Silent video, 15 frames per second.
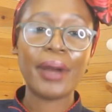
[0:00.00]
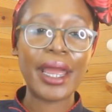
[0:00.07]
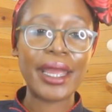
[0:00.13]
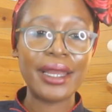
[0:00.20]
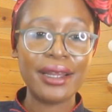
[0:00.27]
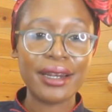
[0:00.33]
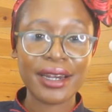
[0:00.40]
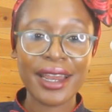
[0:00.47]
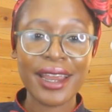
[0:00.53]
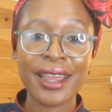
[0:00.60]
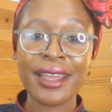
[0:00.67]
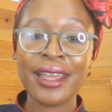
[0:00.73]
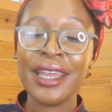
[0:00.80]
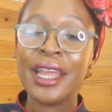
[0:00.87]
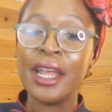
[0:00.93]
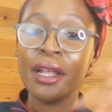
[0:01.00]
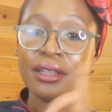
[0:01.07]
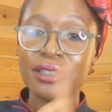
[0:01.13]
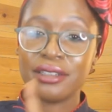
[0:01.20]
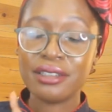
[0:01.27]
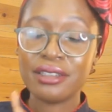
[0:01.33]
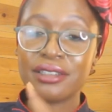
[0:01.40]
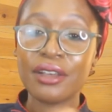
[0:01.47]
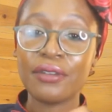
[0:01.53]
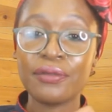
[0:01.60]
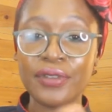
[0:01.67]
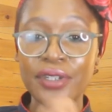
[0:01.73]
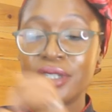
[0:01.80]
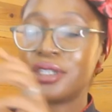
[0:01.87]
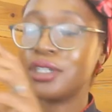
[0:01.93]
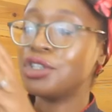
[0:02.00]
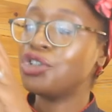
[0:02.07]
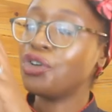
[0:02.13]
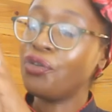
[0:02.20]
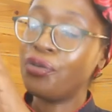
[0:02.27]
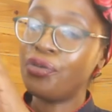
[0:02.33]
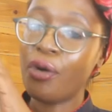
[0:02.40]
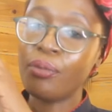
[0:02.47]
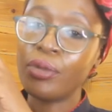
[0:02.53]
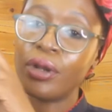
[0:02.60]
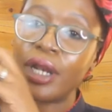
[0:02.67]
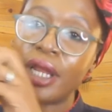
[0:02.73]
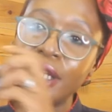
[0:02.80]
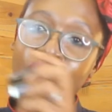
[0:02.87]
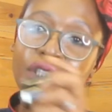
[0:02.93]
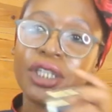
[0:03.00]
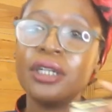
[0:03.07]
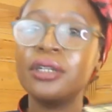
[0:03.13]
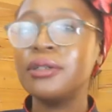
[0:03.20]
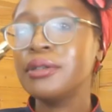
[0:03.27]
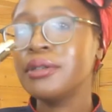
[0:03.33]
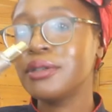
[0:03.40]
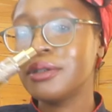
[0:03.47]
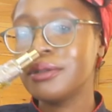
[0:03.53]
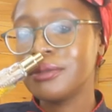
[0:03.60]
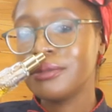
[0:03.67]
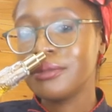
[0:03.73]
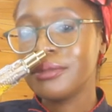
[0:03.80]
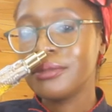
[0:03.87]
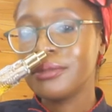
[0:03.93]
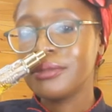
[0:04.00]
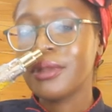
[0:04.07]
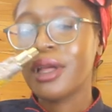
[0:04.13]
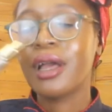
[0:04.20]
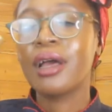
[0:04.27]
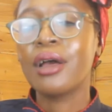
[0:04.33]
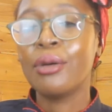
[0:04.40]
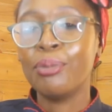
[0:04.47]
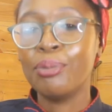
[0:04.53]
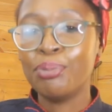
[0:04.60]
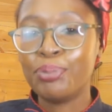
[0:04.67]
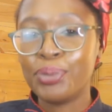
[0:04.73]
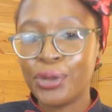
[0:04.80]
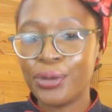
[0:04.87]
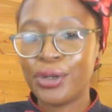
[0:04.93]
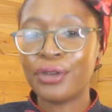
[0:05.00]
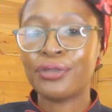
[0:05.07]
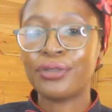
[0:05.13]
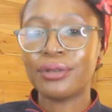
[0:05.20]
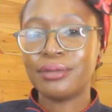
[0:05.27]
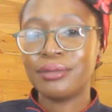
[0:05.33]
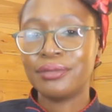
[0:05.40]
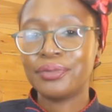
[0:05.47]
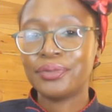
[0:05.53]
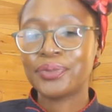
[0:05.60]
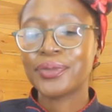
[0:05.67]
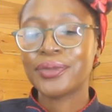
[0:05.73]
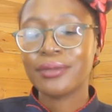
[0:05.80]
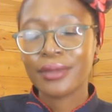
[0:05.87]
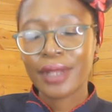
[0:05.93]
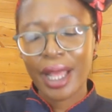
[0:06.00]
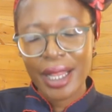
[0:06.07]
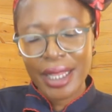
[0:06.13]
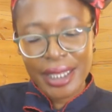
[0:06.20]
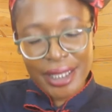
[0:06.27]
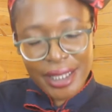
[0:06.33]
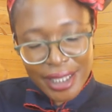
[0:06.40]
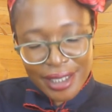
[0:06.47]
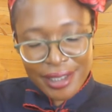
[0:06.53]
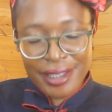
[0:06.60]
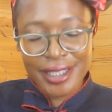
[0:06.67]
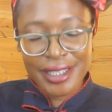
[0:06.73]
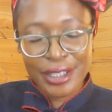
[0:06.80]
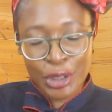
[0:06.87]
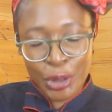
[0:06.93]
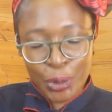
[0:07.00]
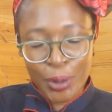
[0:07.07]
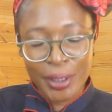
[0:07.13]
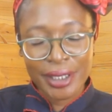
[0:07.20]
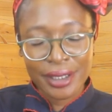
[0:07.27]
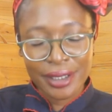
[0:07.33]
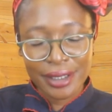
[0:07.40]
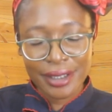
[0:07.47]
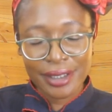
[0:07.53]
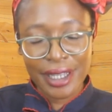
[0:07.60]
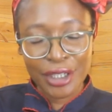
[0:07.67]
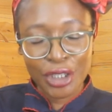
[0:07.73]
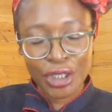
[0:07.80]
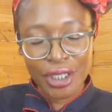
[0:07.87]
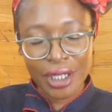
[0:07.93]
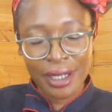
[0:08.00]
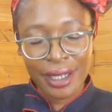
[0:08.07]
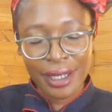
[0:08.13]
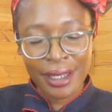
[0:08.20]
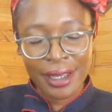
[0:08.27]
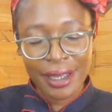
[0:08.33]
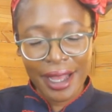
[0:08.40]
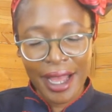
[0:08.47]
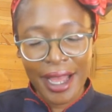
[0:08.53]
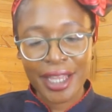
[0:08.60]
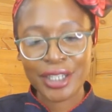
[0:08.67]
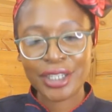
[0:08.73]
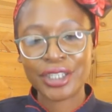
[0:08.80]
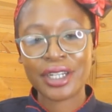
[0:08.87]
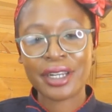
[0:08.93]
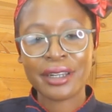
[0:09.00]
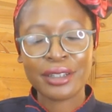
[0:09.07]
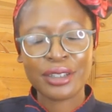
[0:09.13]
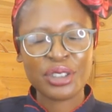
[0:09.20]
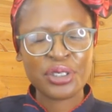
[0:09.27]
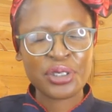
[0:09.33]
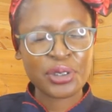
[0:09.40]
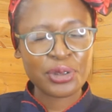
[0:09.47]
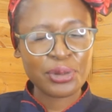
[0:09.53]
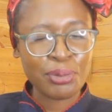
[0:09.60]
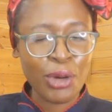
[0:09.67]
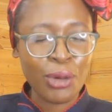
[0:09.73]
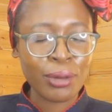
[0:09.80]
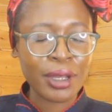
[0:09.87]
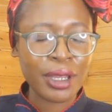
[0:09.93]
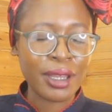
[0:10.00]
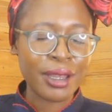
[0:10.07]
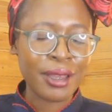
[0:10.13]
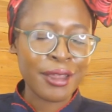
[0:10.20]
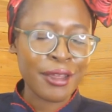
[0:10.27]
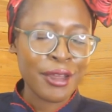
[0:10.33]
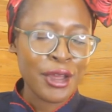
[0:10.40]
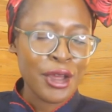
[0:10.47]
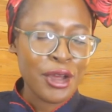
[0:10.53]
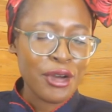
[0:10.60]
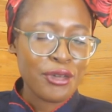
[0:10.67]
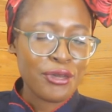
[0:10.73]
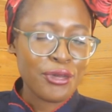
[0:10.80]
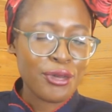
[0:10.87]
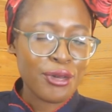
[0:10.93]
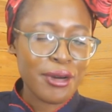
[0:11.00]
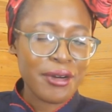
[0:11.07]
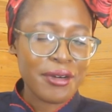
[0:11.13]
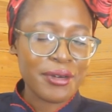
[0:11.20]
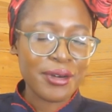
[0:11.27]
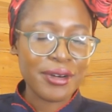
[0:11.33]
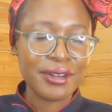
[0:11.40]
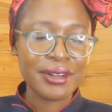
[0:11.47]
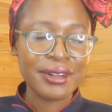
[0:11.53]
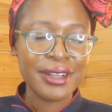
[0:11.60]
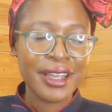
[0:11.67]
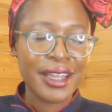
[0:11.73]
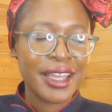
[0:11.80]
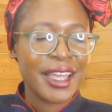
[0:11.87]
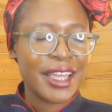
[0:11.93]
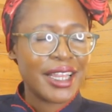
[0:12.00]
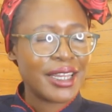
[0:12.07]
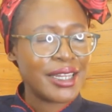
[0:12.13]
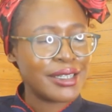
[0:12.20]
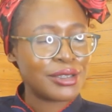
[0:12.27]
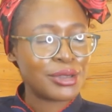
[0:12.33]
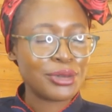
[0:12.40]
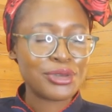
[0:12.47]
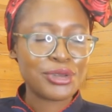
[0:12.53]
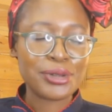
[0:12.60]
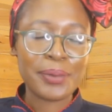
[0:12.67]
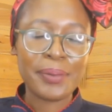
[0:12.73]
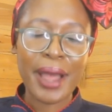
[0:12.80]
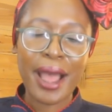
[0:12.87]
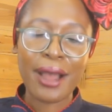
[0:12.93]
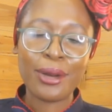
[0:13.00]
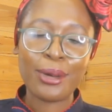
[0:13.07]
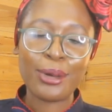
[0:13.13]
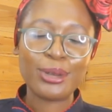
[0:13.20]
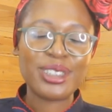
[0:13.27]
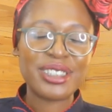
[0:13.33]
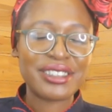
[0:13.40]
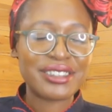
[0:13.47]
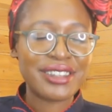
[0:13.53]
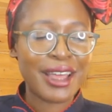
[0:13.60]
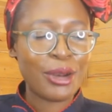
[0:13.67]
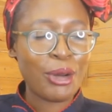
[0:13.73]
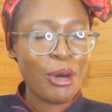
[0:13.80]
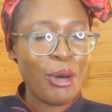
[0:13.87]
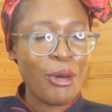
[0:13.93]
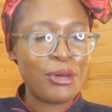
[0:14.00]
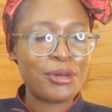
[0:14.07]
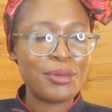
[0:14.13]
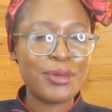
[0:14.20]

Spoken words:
by Gres. This is a vintage formulation. Beautiful. This is quintessentially IJ. Smoky, floral, hint of tobacco. There's that oak